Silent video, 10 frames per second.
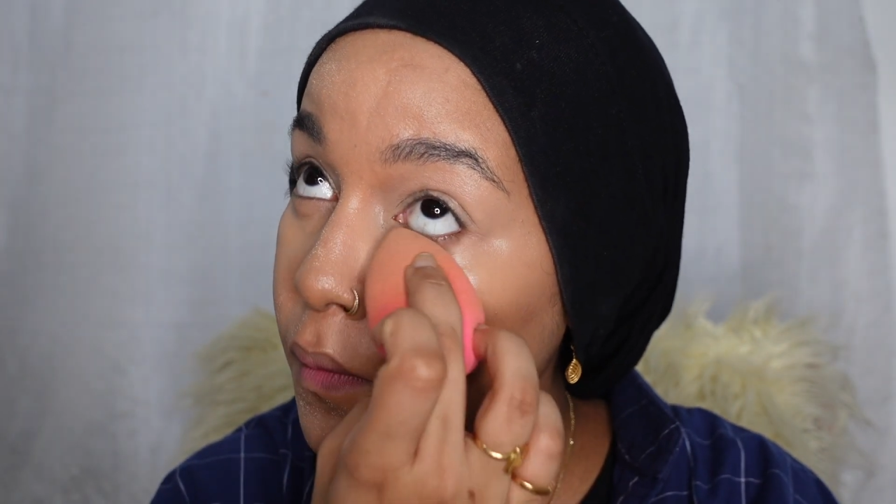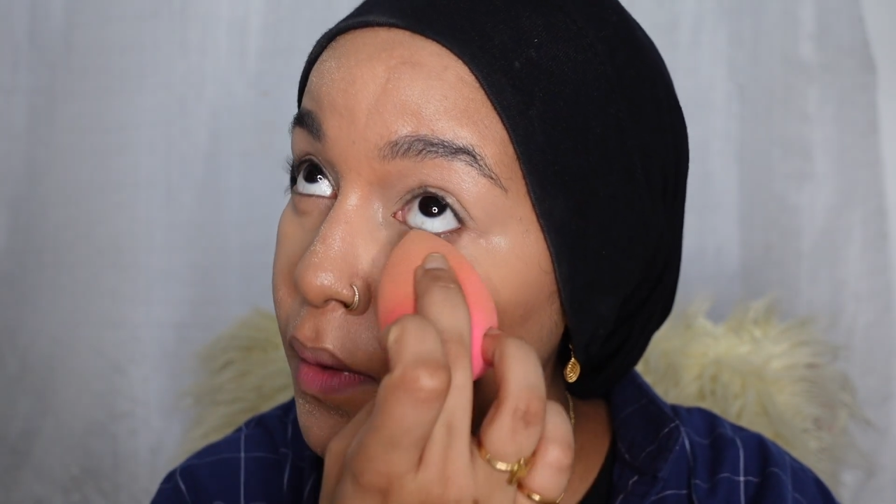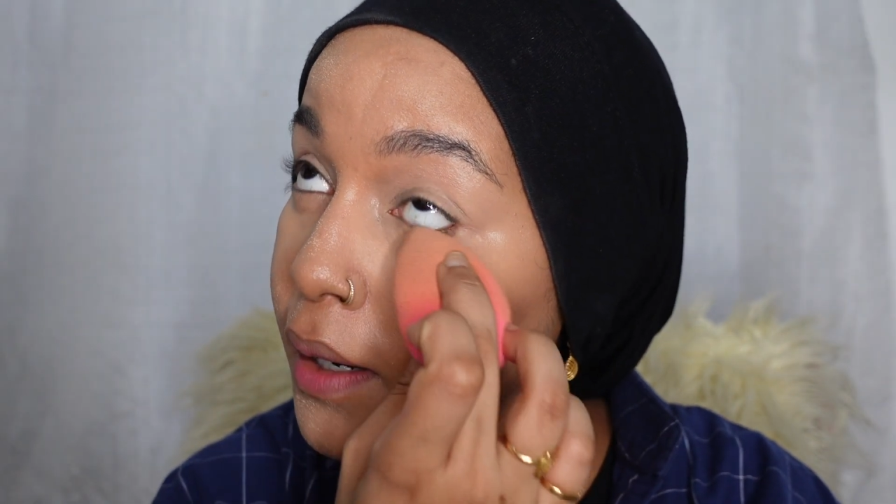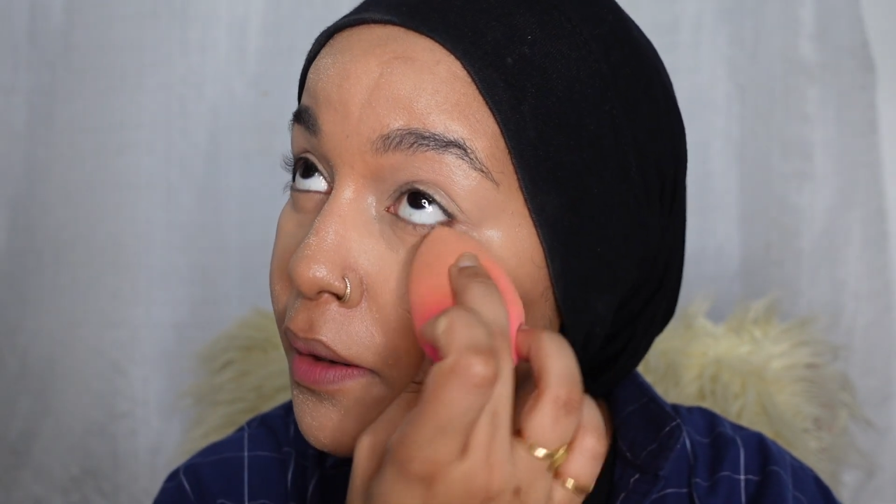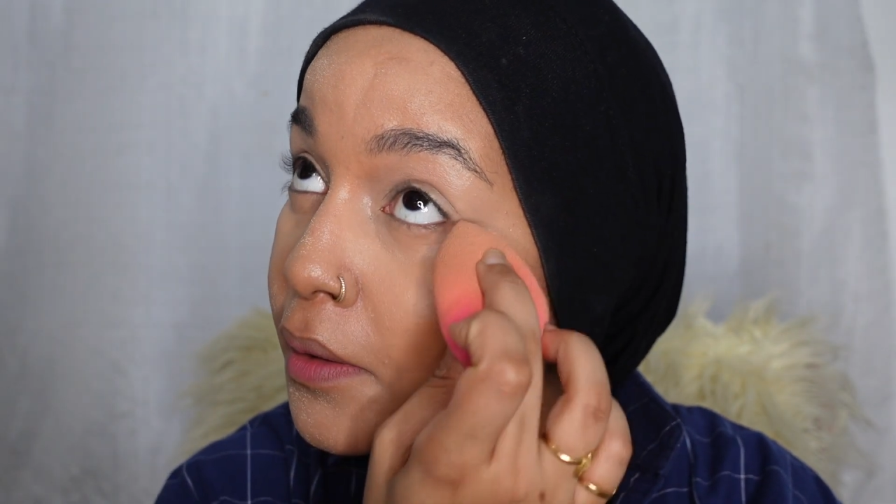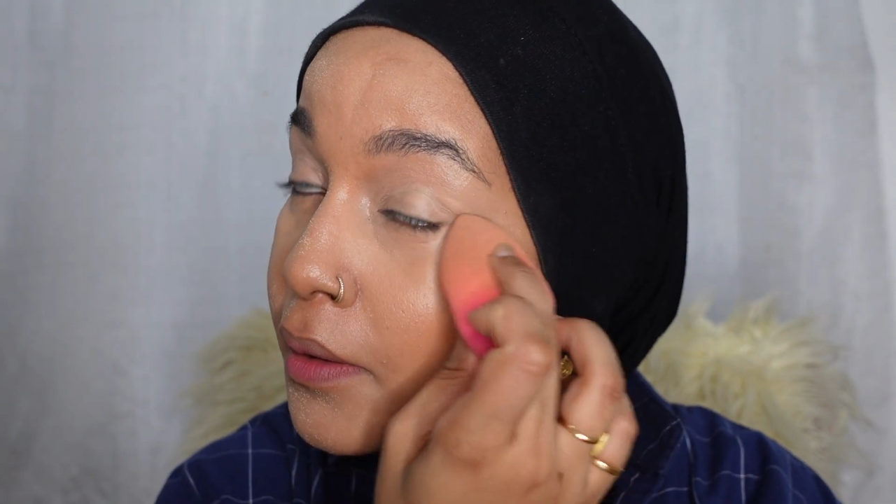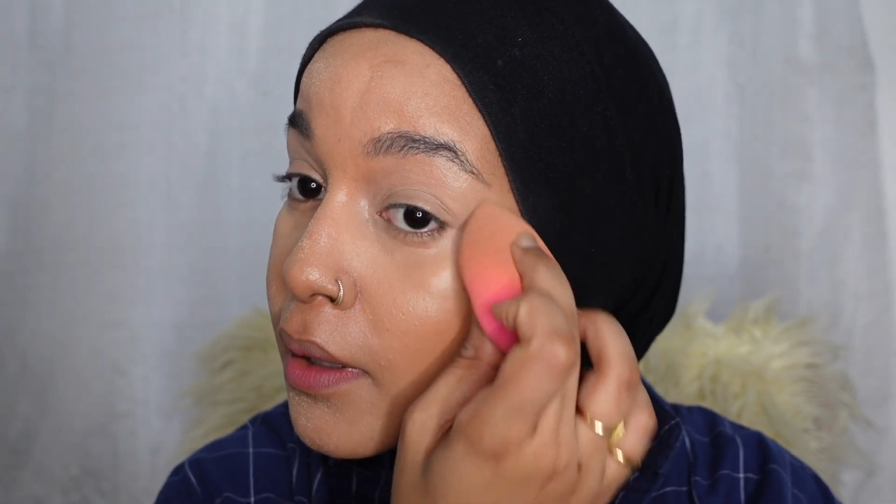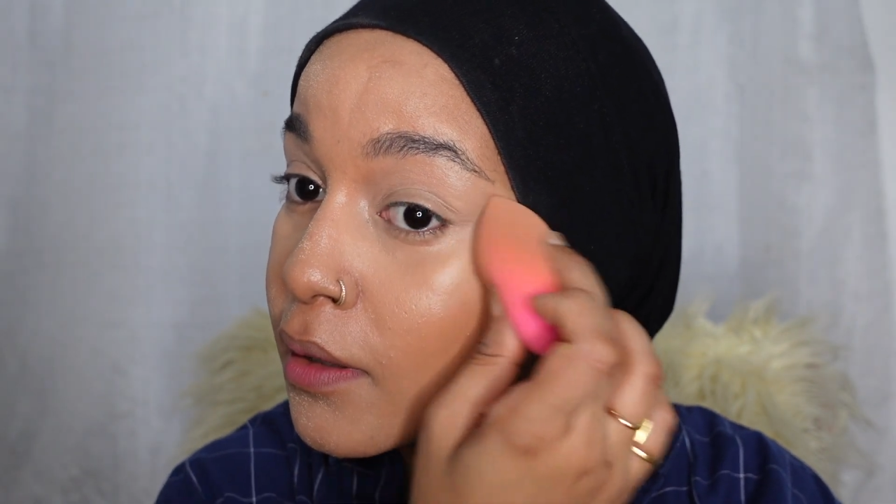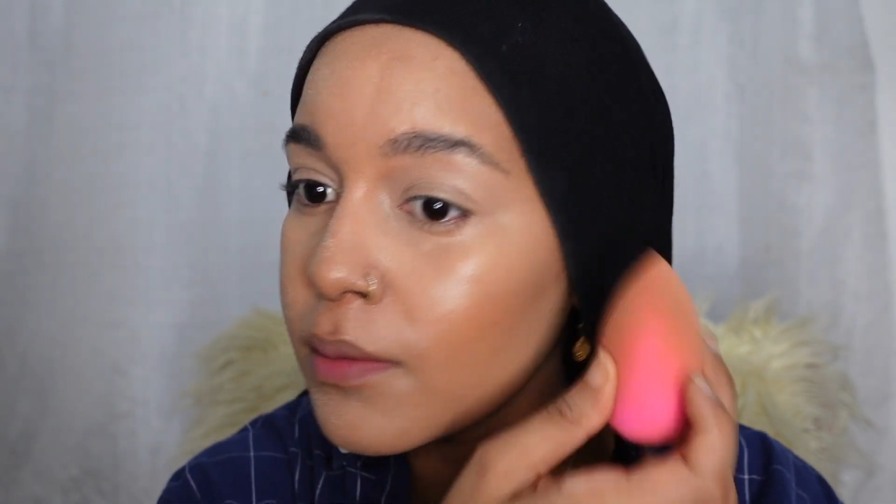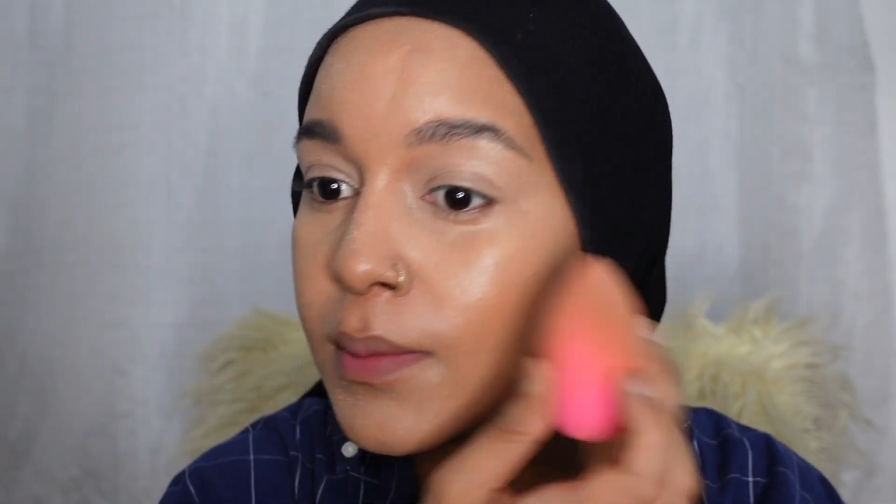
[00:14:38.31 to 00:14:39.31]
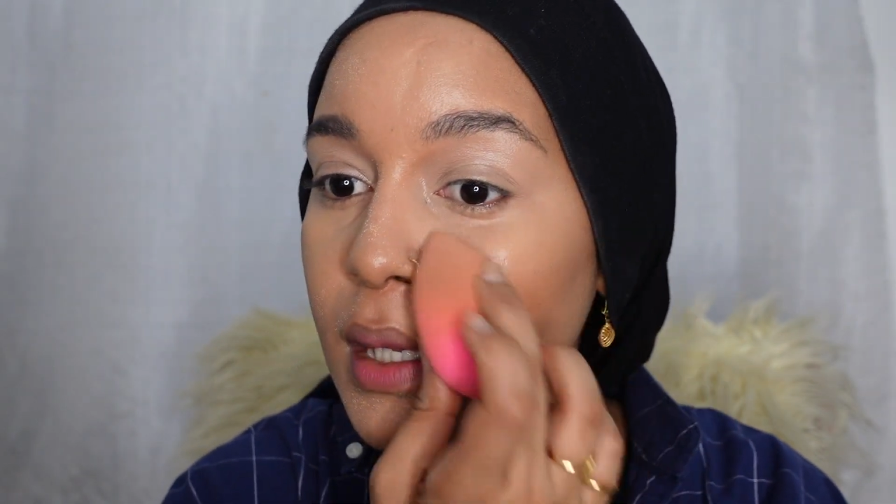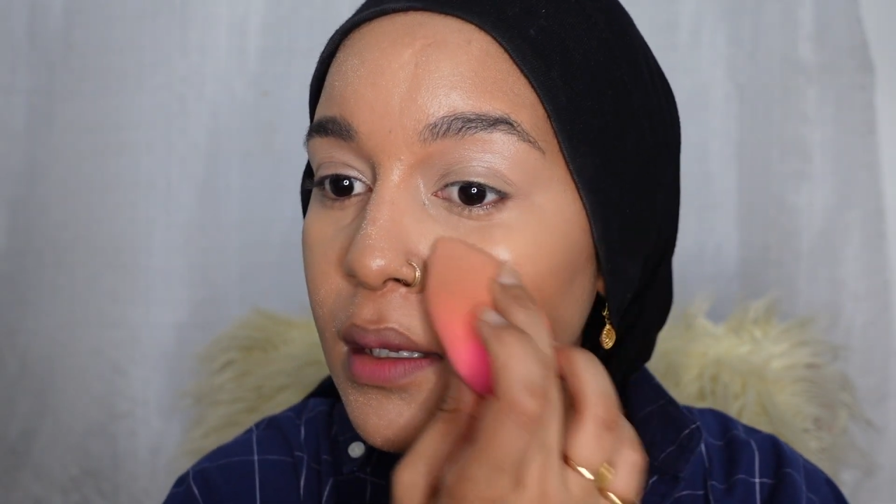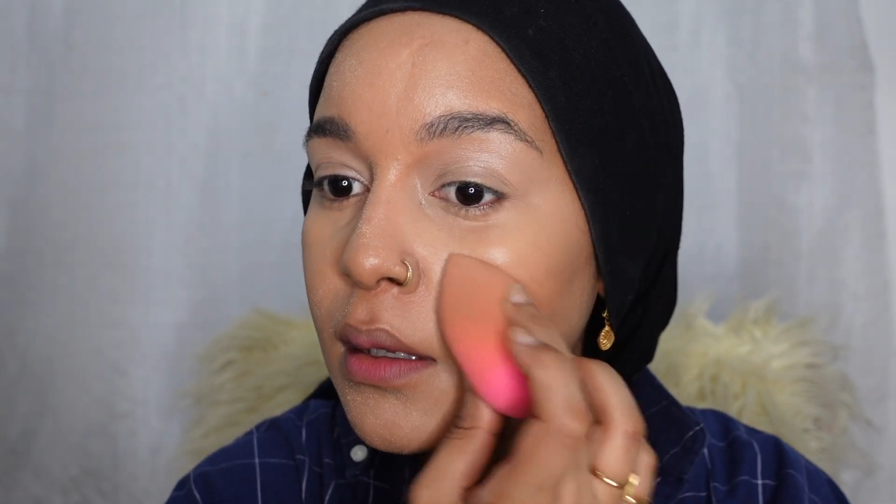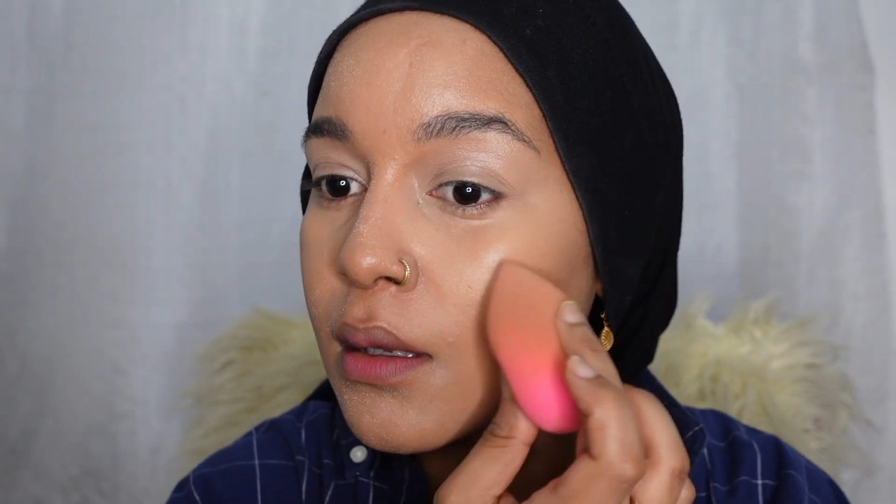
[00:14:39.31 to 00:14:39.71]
right underneath me.